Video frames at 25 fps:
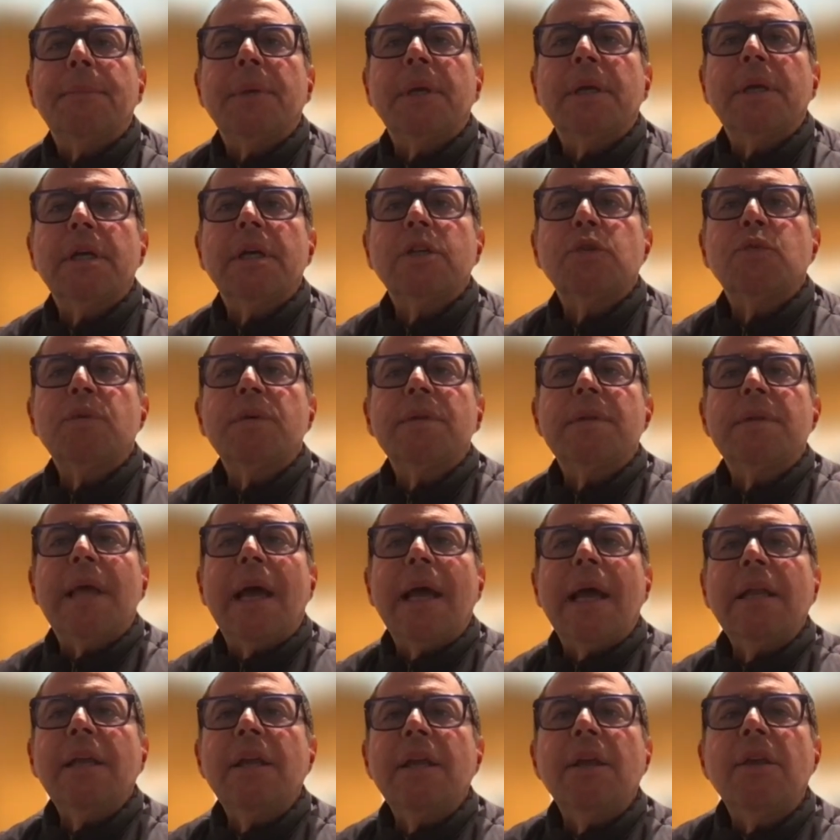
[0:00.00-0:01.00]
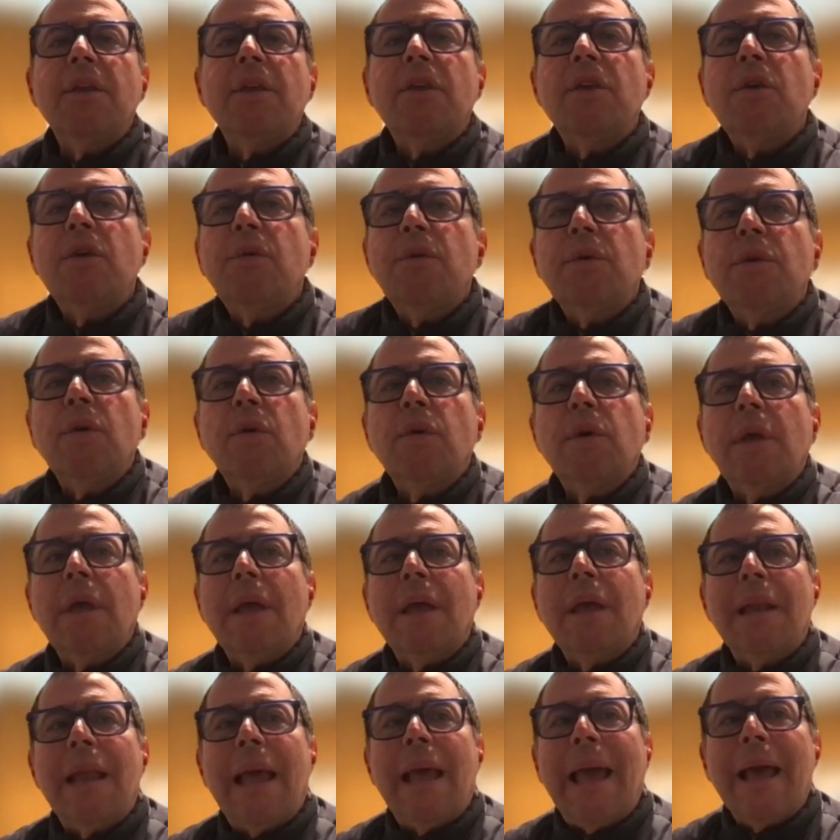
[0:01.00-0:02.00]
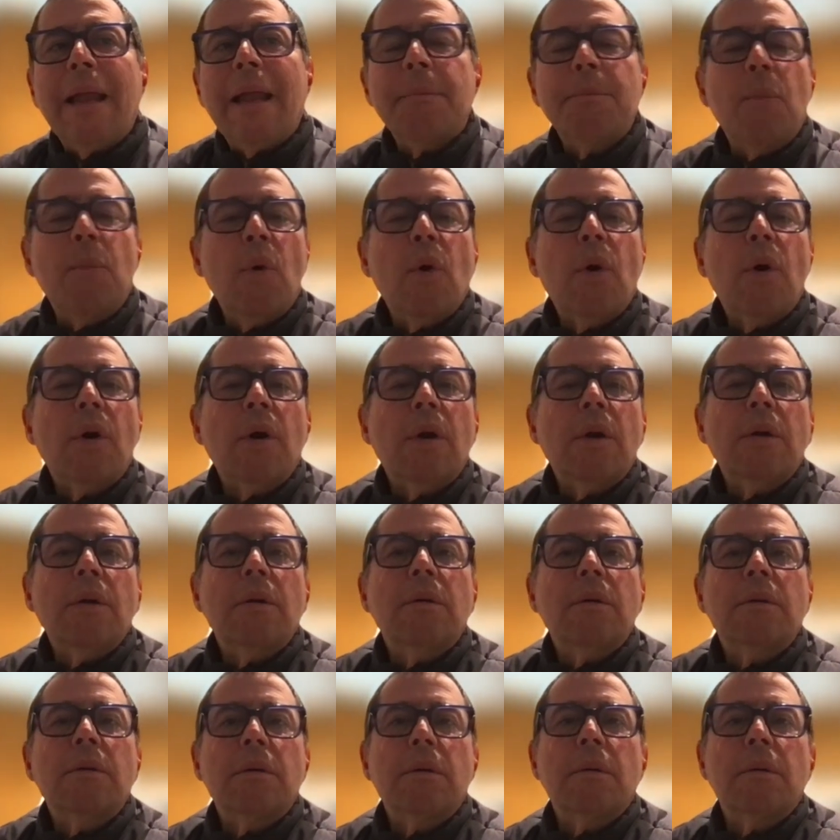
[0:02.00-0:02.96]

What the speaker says: because with that EQ you can add more